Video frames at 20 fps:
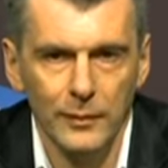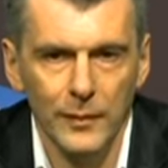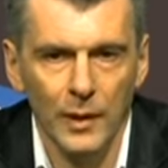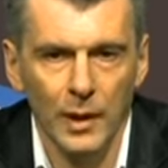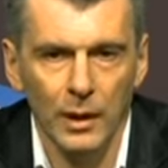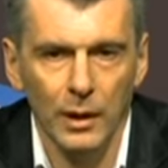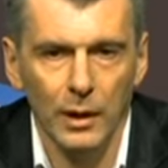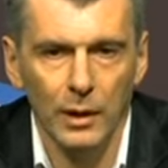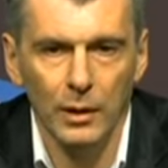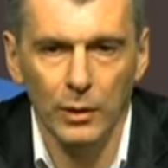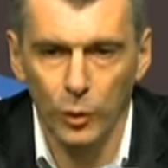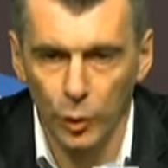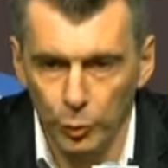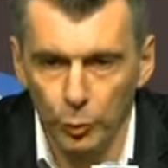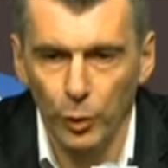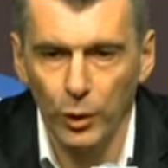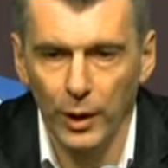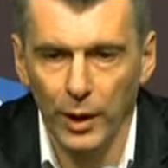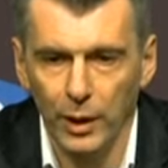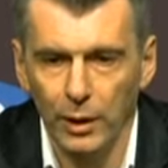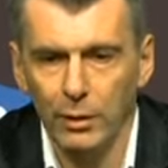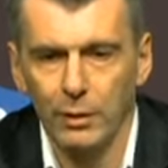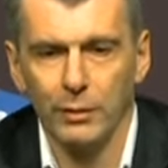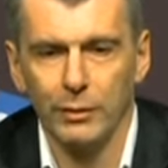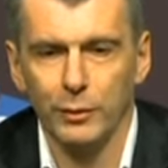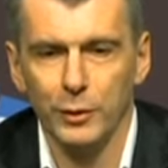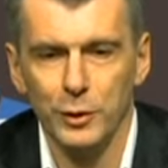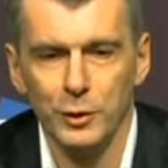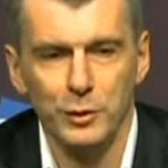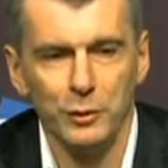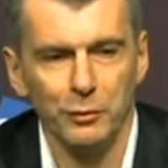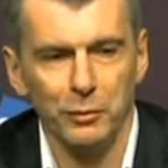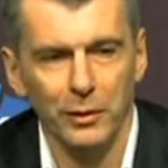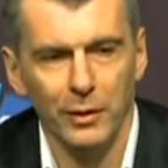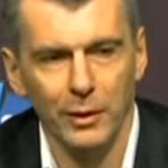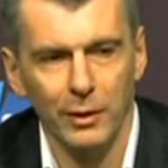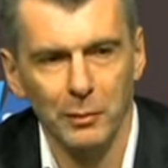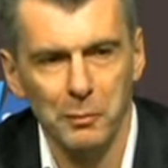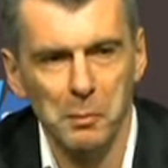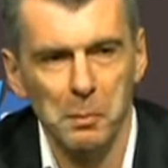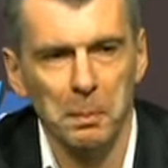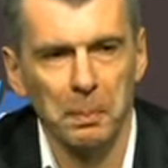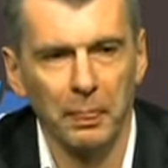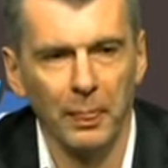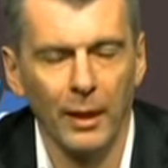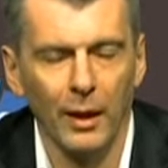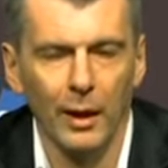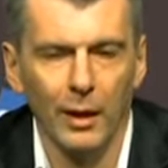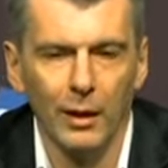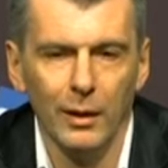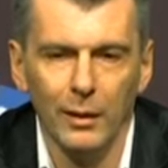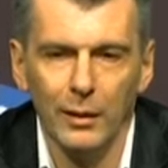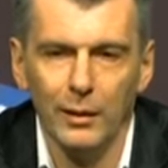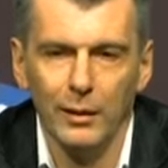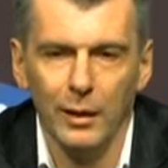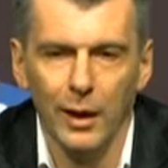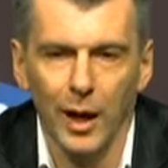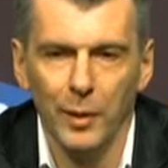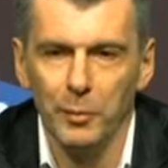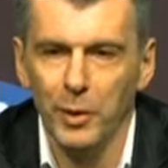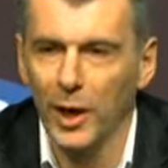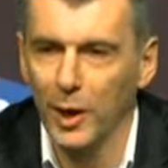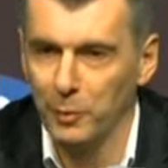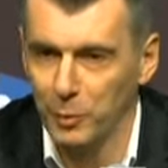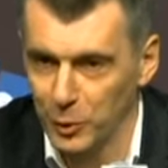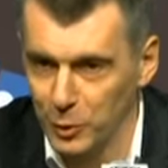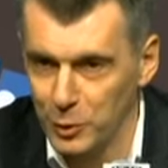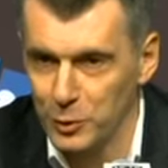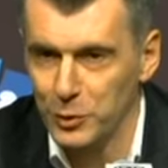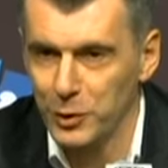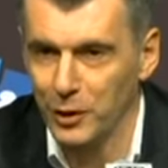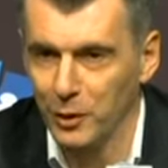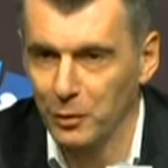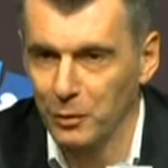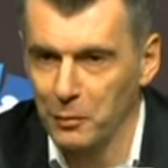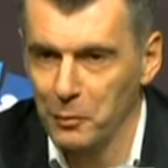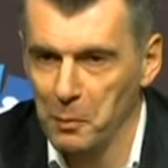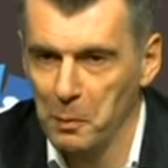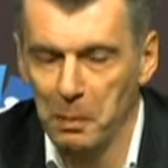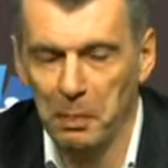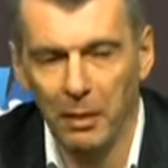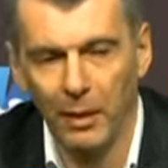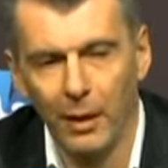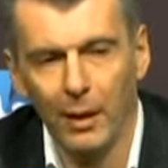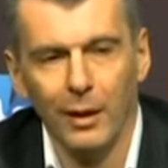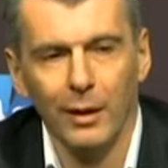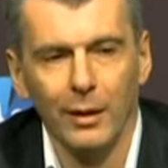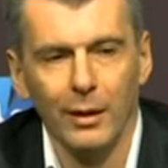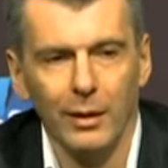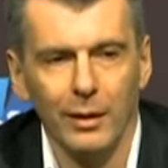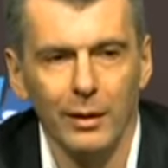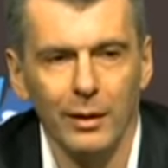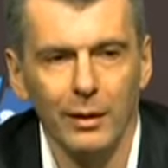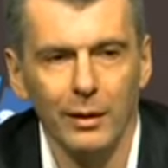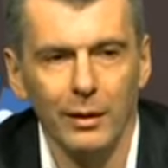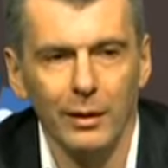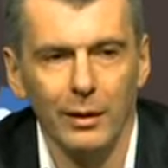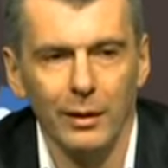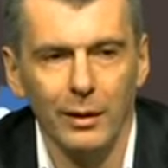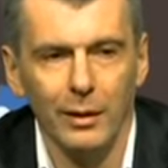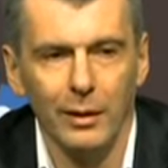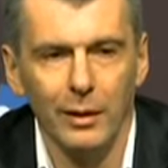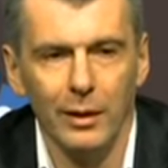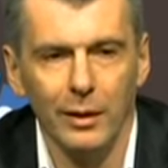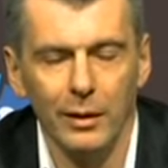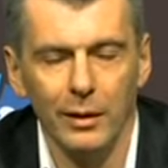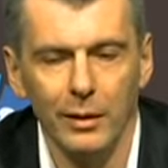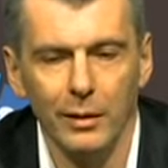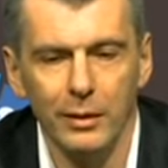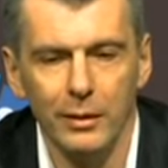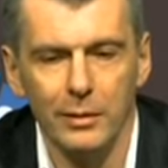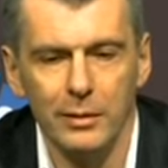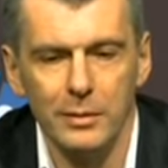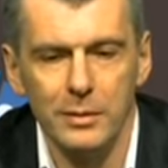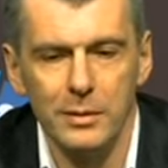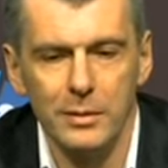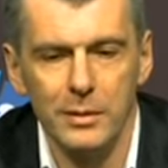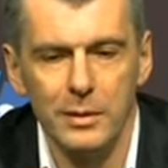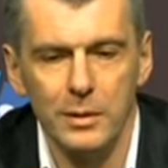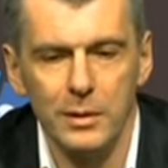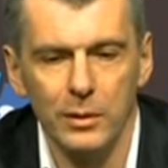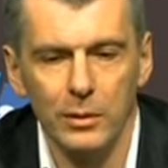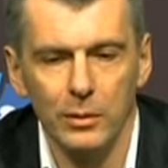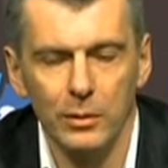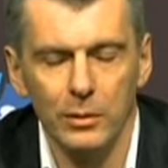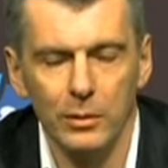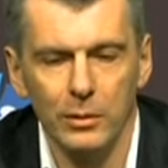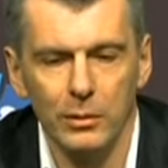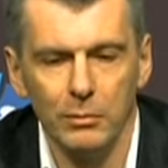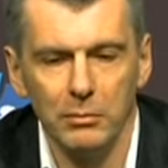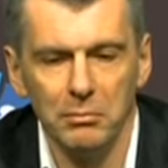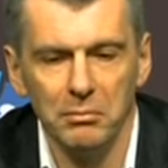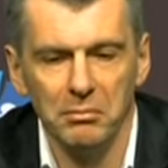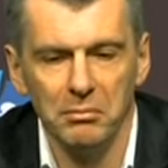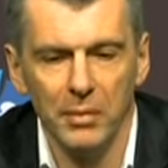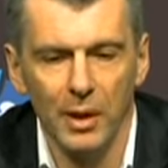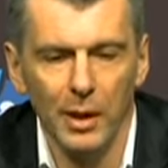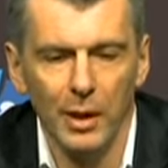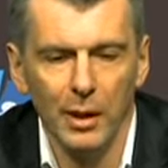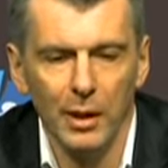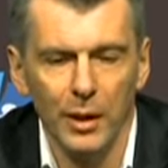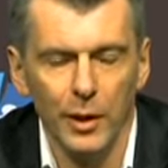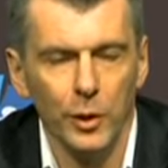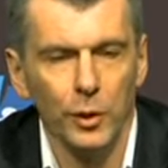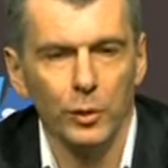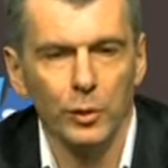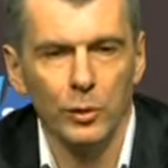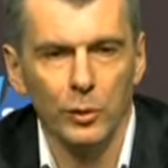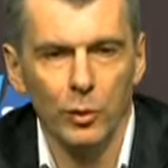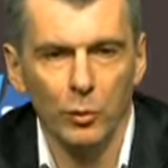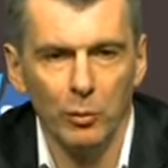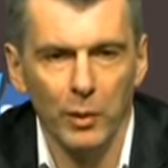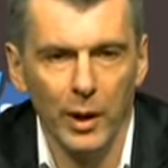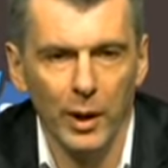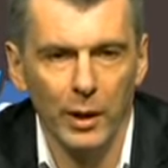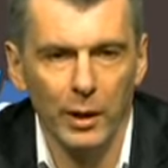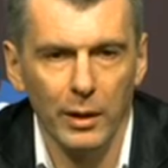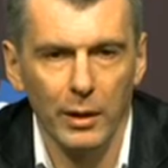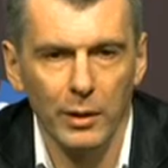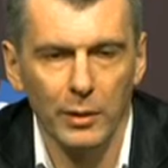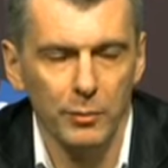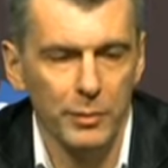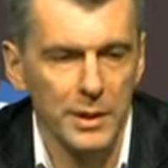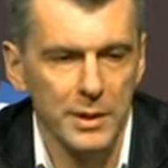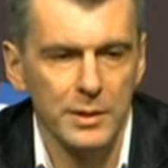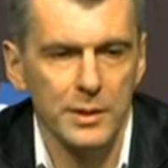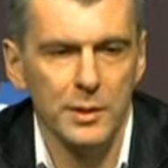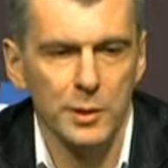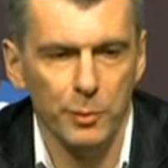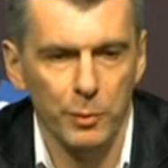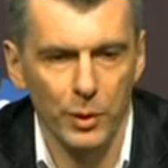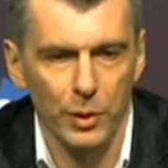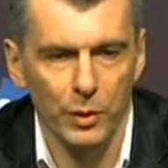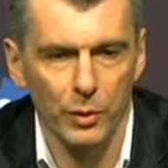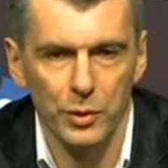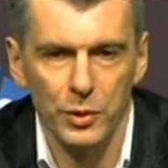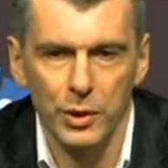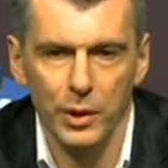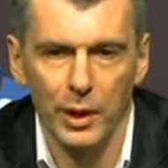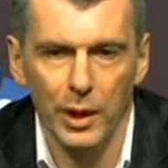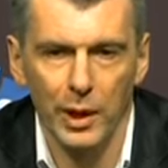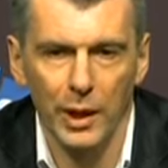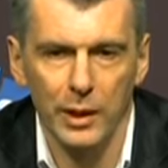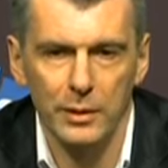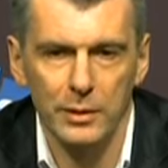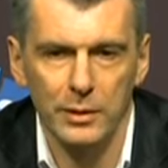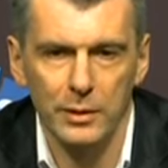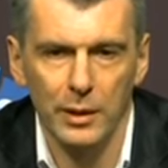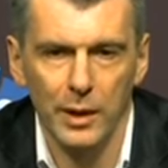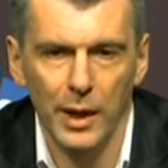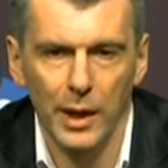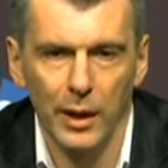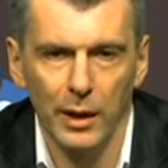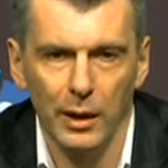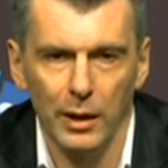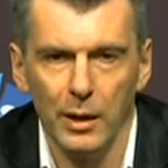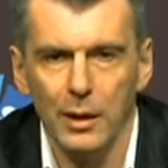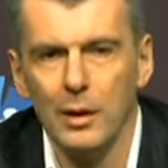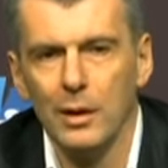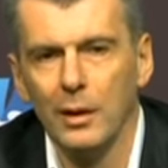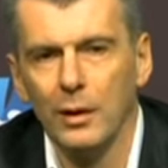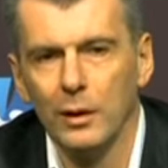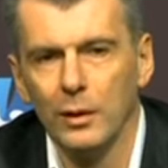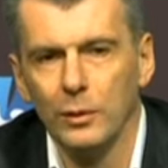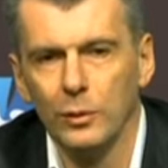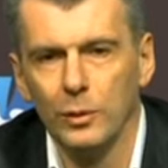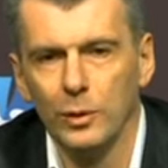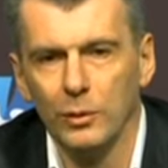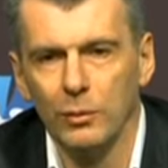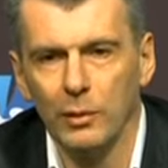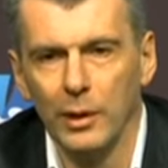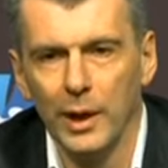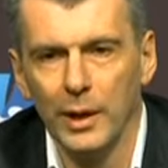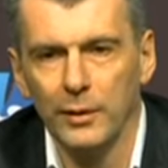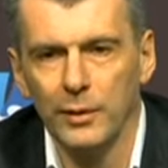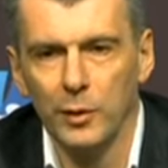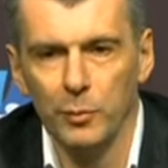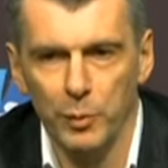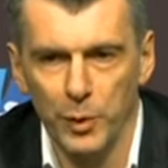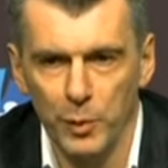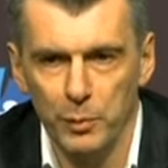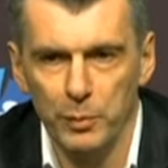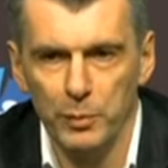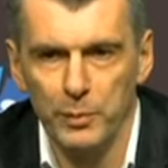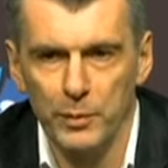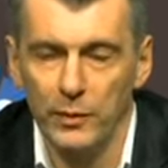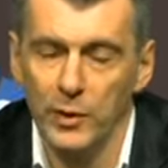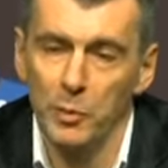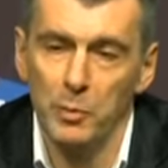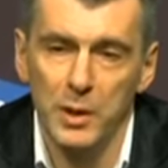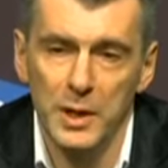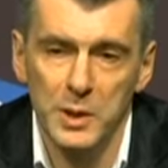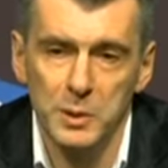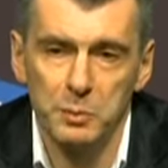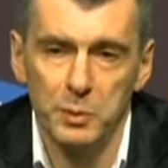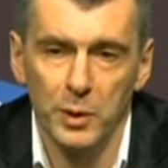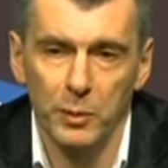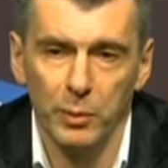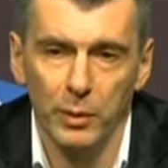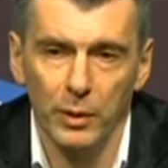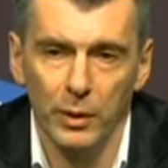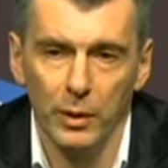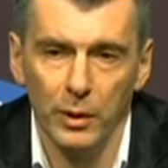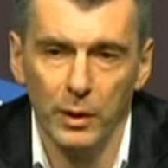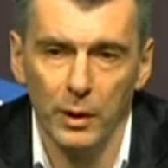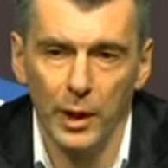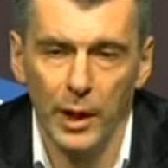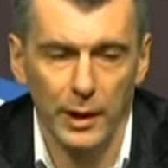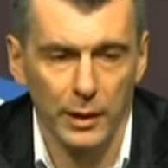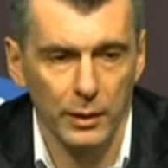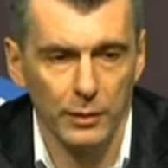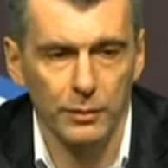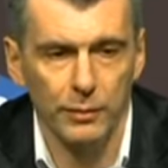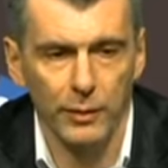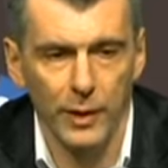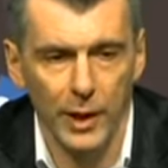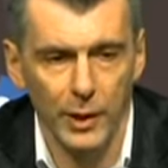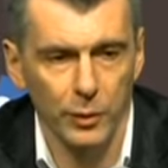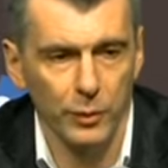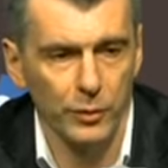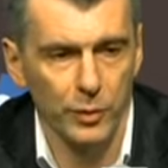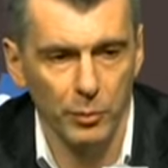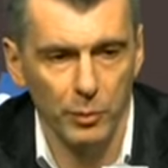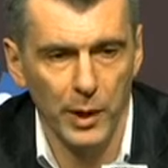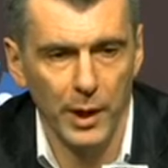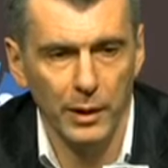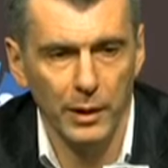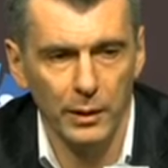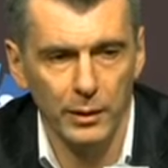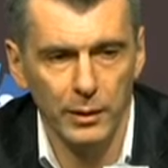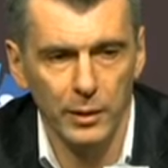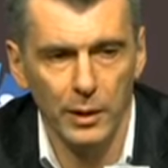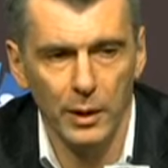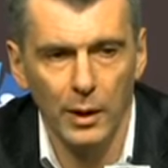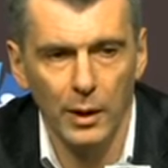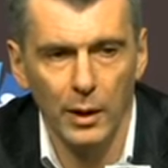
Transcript: Uh, good morning, first of all. I'm happy to see you uh, here. So, you know my business approach. I try to invite the, pe the best people I can find of the market